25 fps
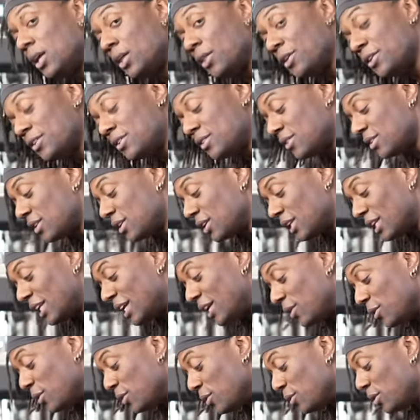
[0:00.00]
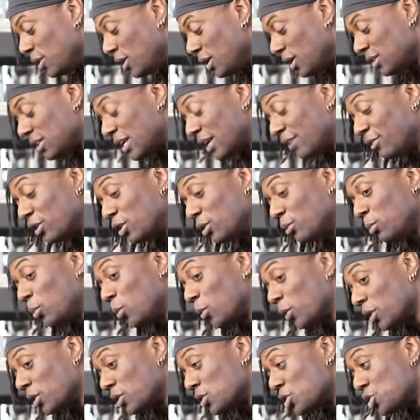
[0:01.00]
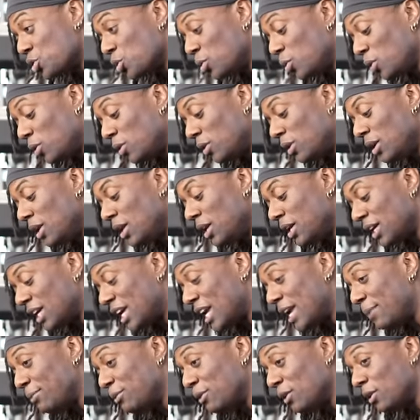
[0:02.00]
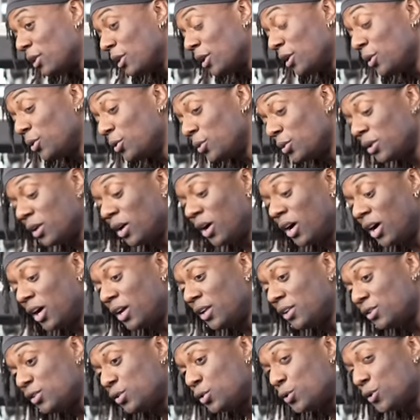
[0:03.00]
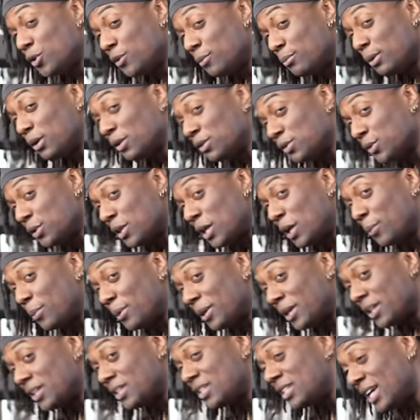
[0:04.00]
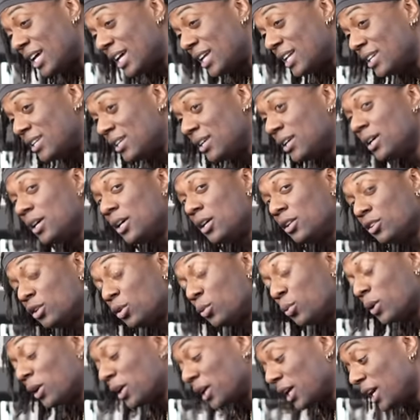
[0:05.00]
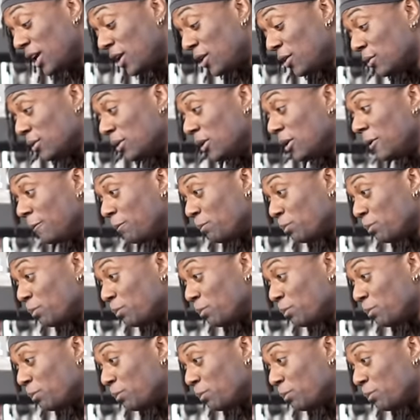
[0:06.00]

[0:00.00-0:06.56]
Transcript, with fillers: This is gonna allow you to have a little more control, keep the load onto the muscle that we intend to work out,